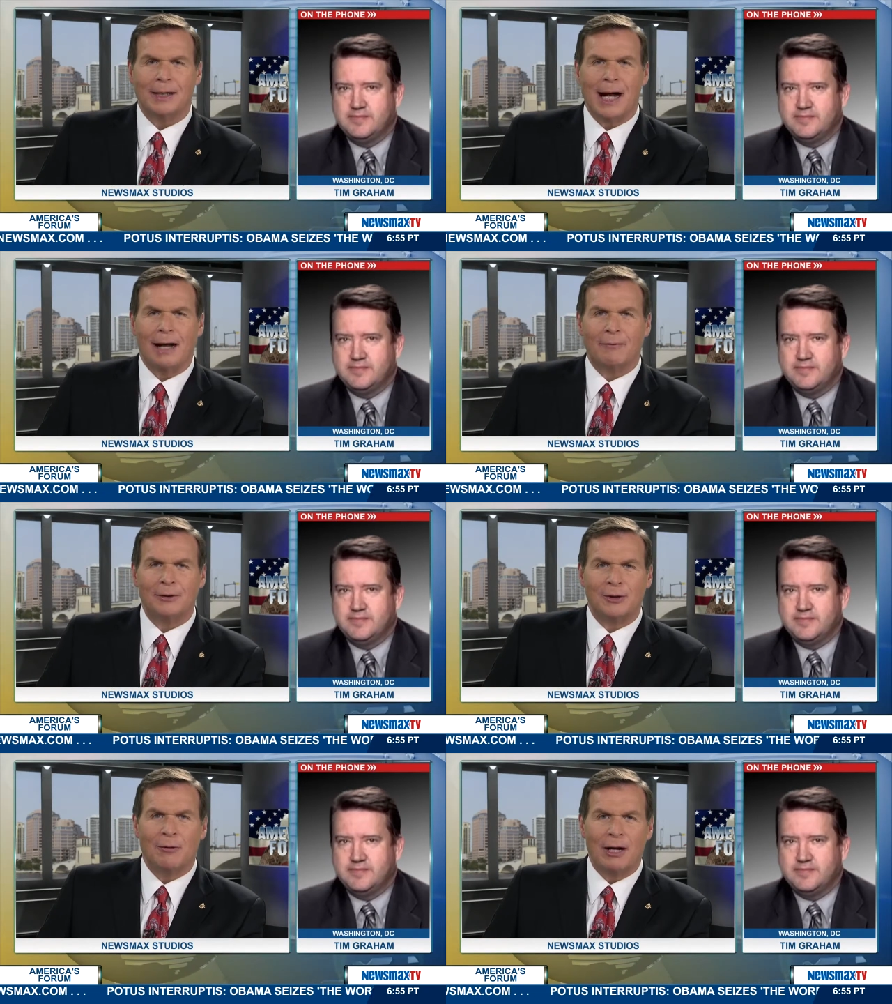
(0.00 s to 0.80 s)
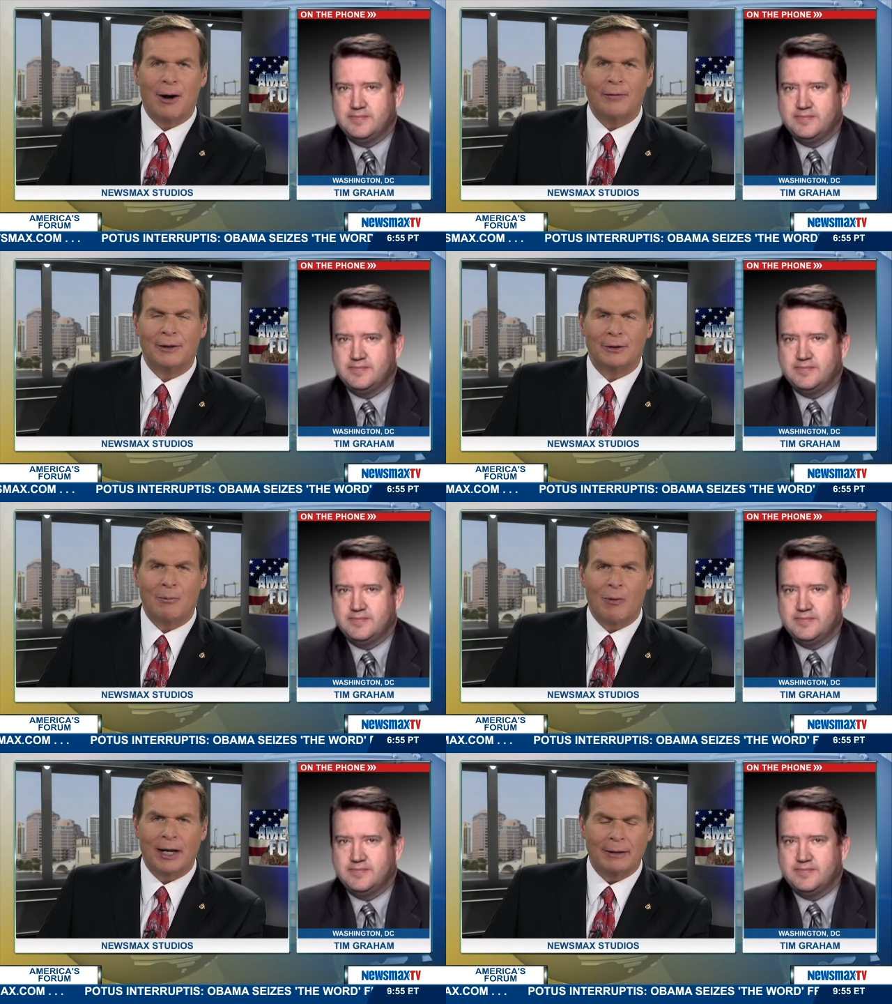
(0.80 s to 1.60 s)
Speaker 1: Conference going on this
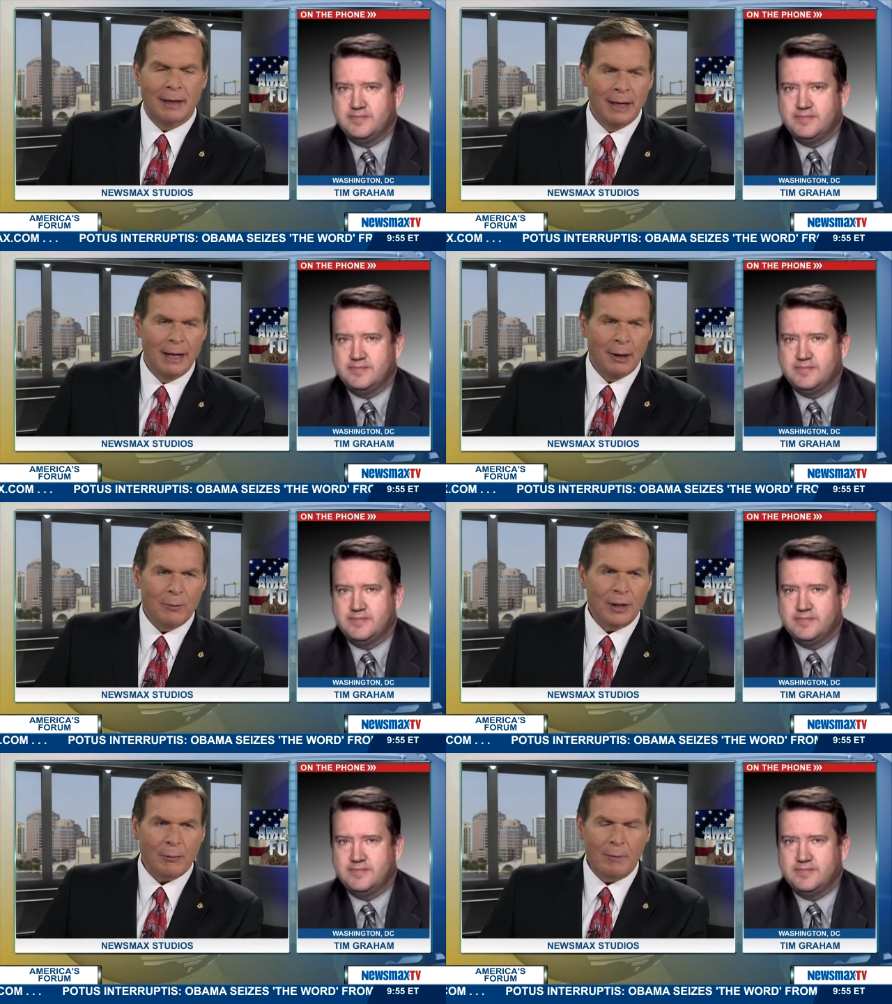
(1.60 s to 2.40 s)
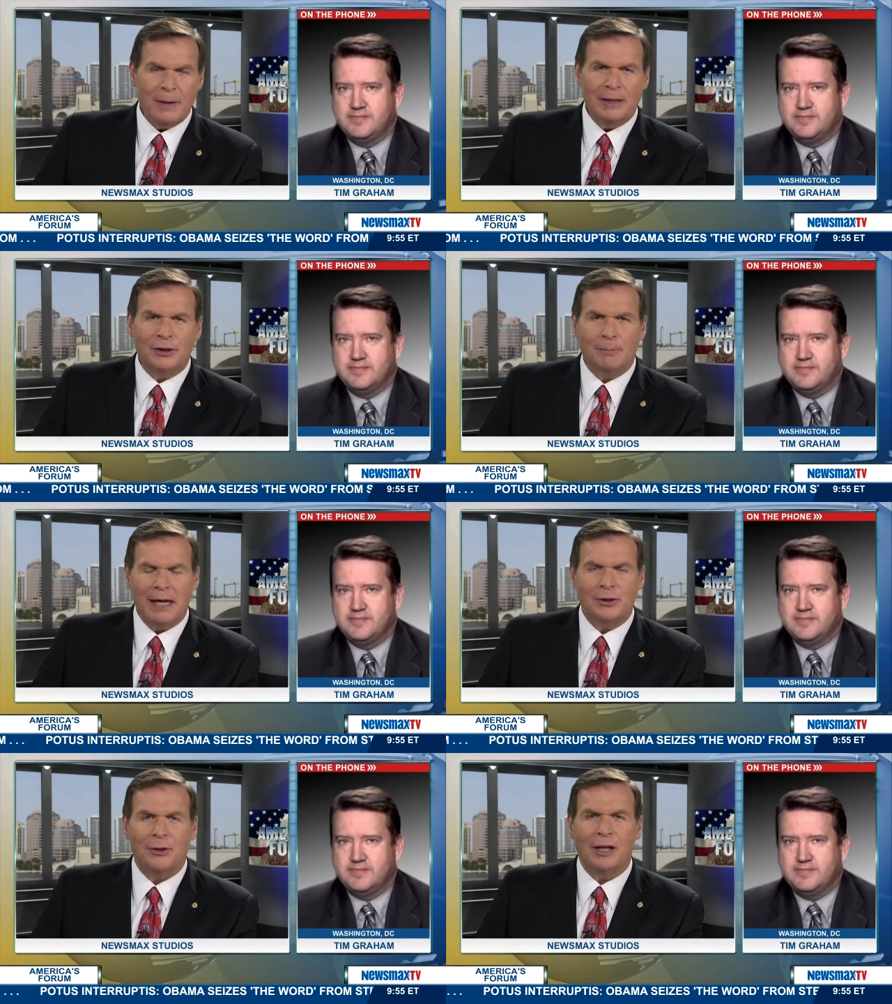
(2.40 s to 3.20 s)
morning. When there would be
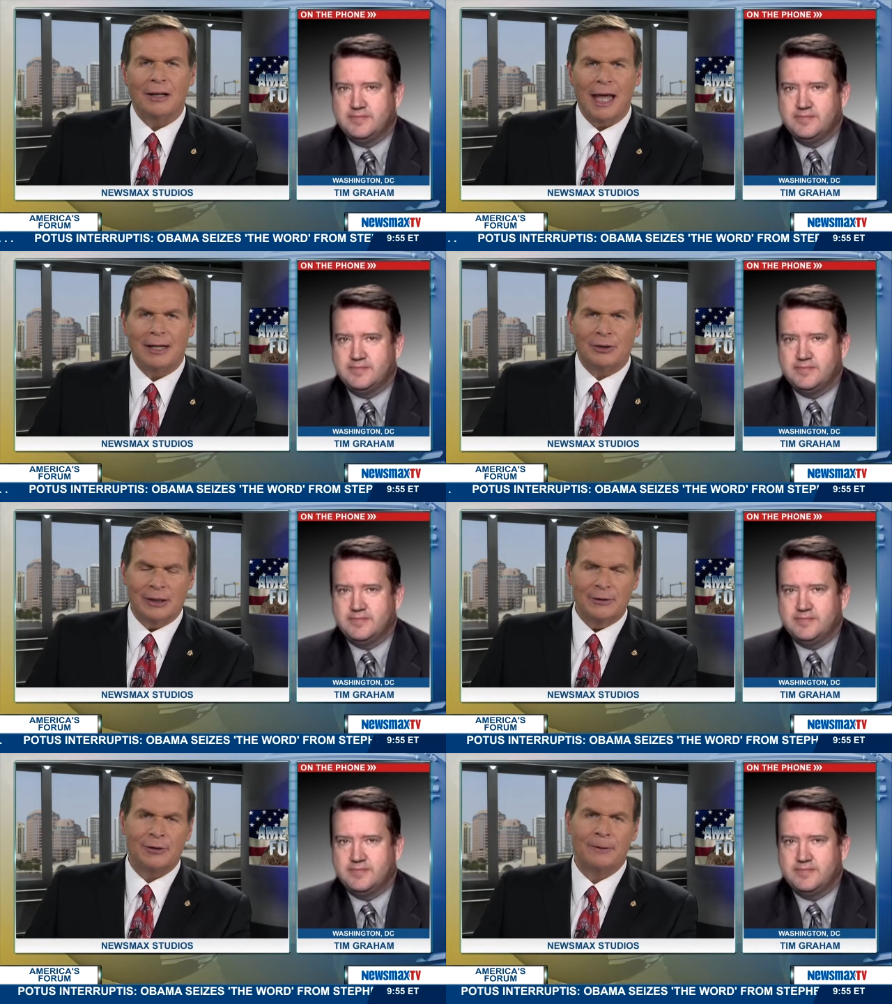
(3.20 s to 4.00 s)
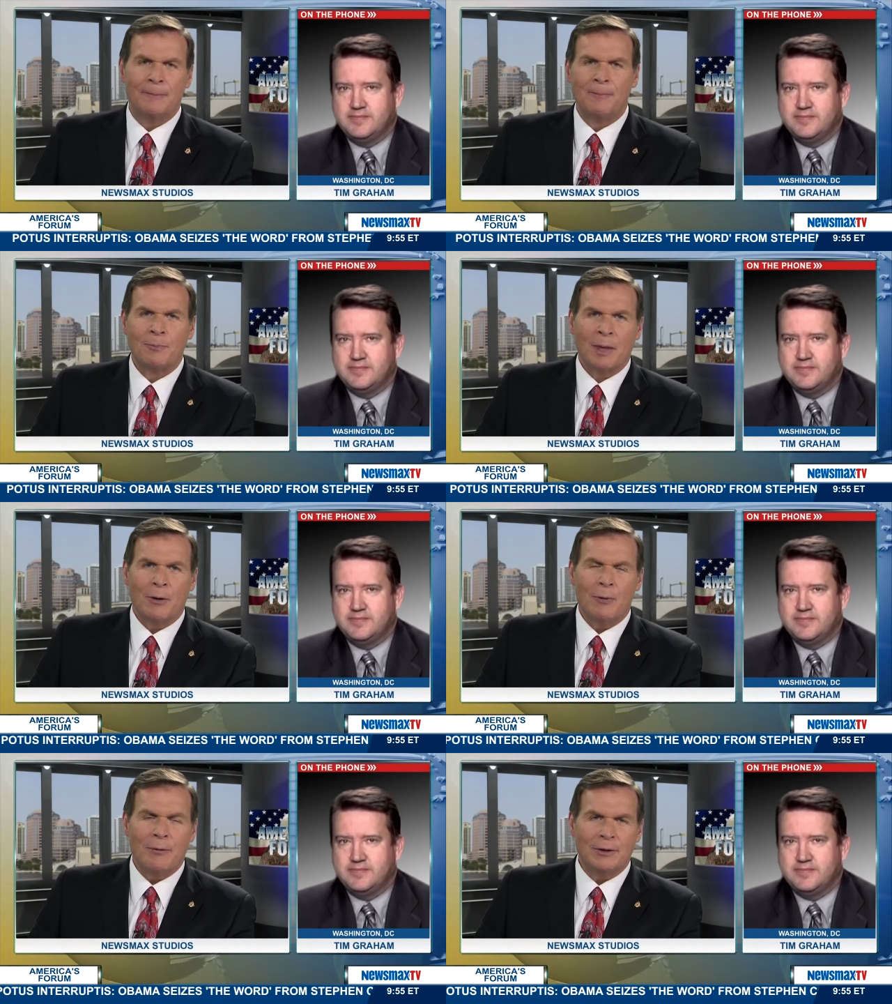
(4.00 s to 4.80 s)
special elections,
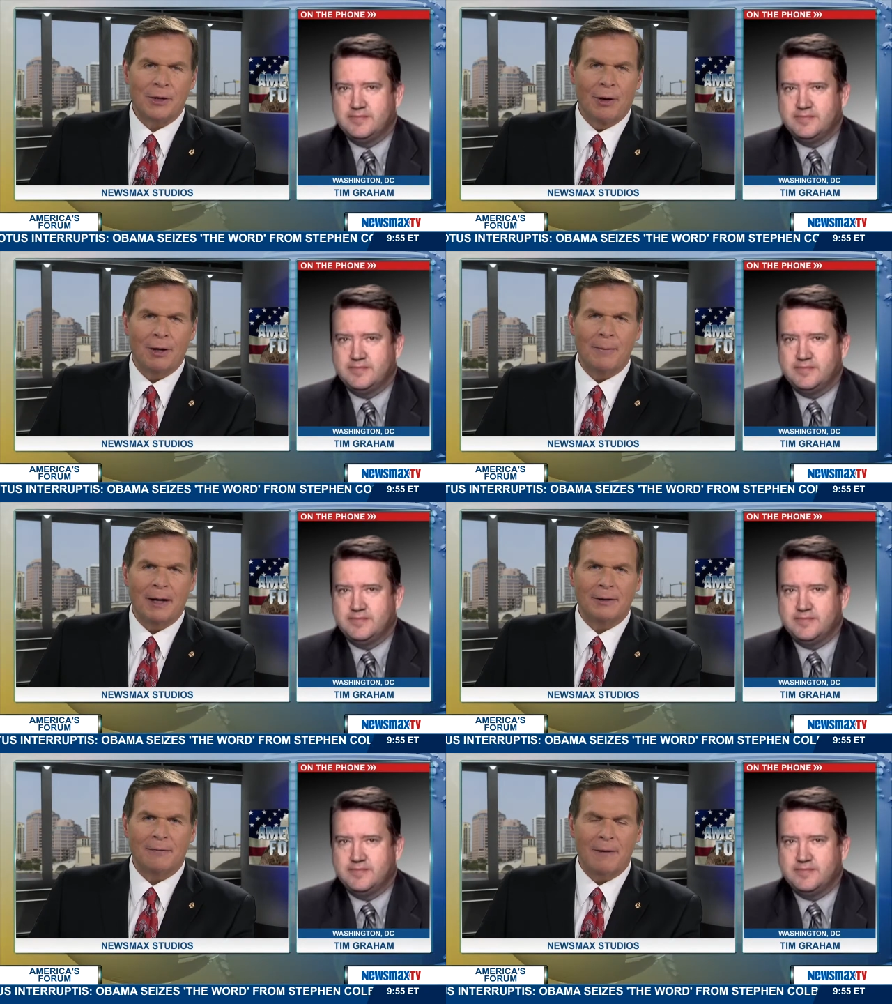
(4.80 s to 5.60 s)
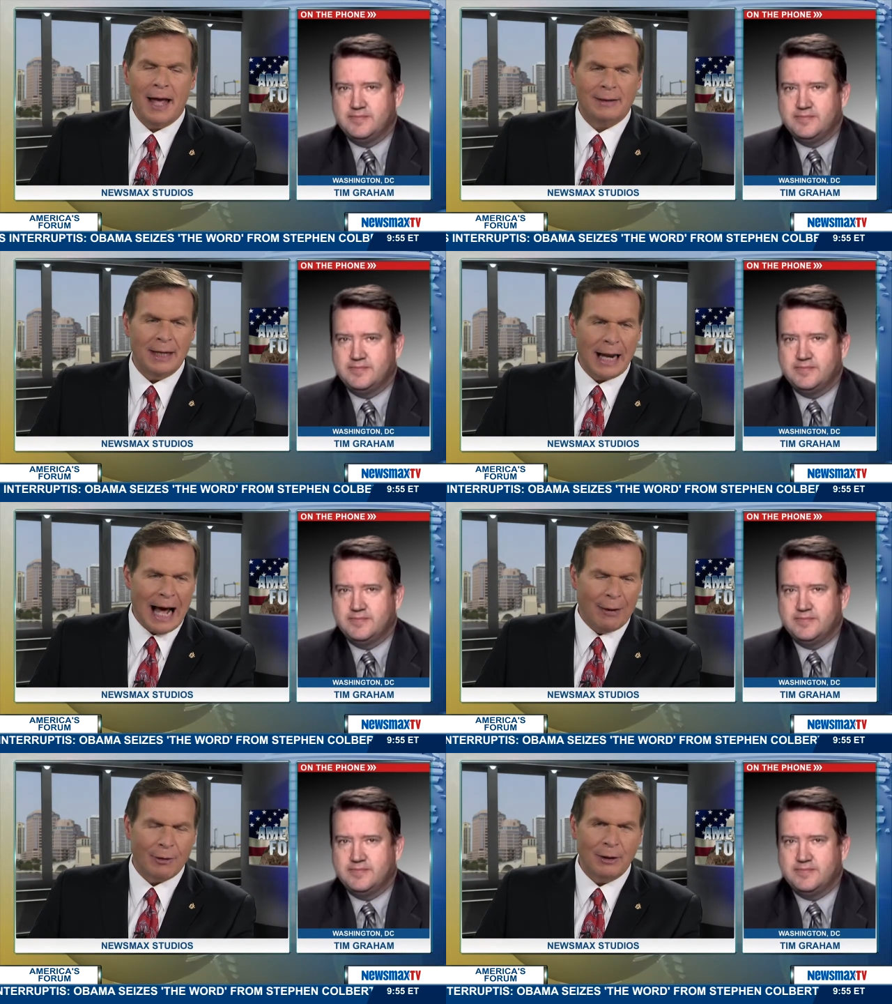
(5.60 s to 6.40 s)
we would talk about the fact that
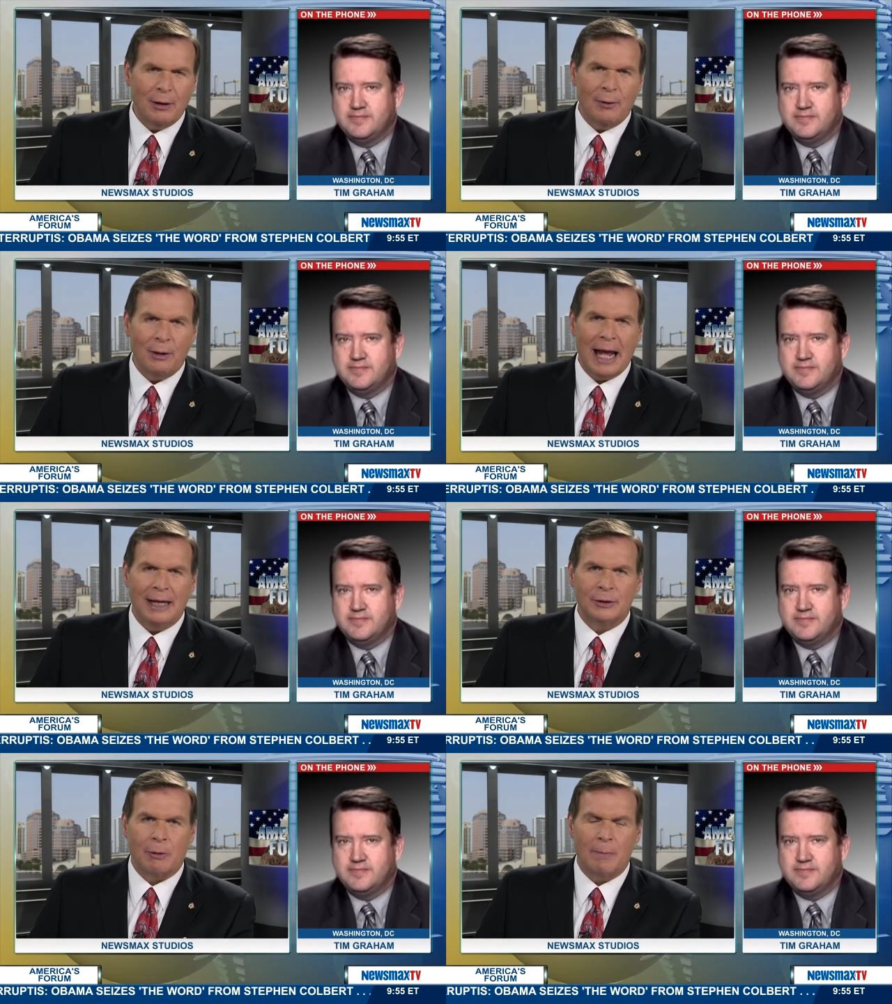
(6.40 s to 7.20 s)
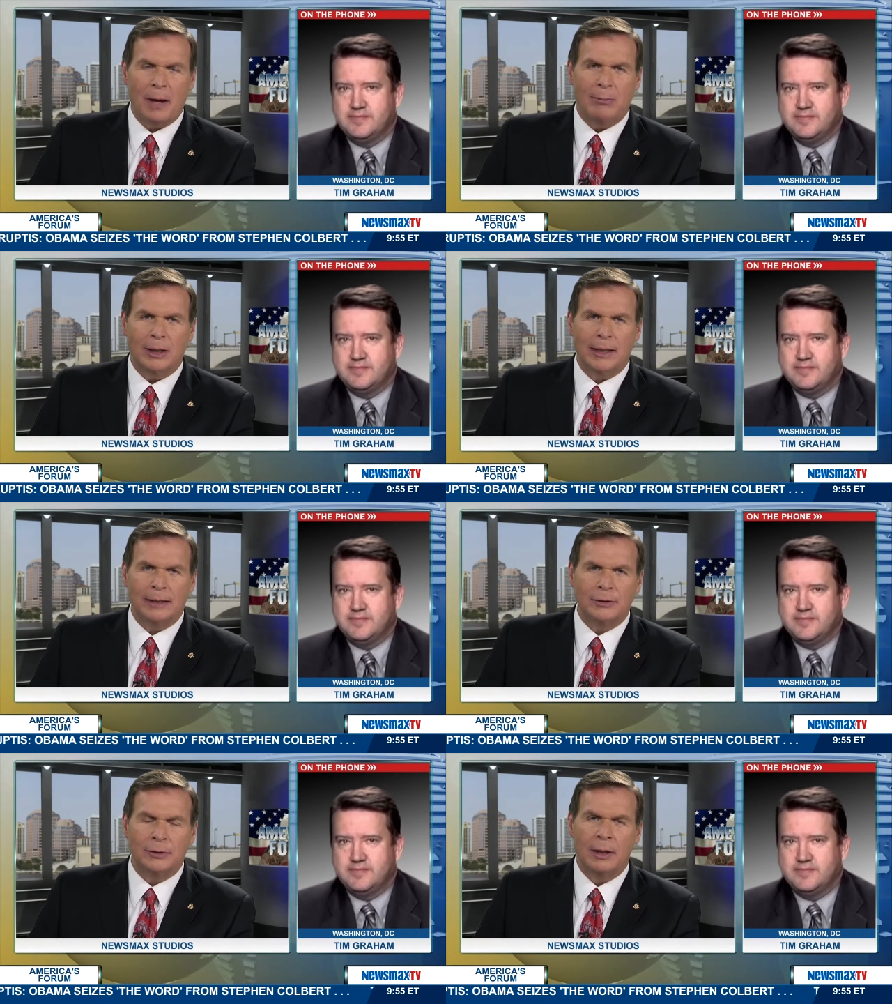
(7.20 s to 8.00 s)
our goal as
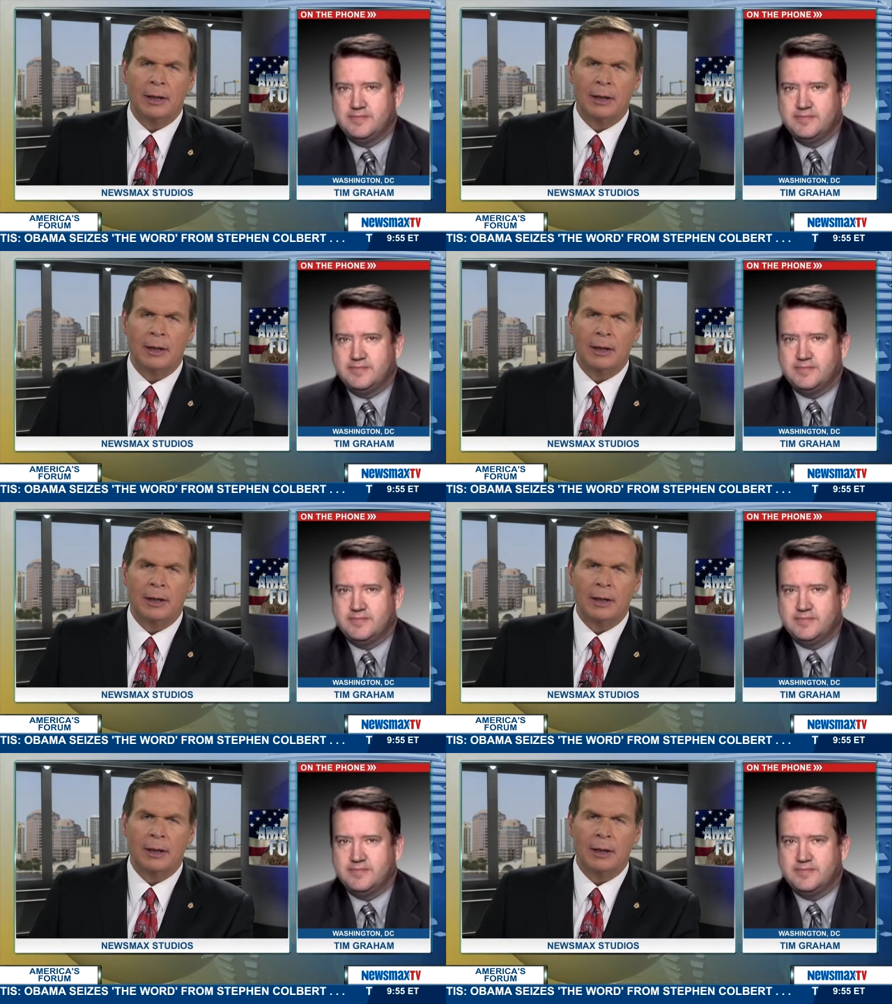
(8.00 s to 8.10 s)
Republicans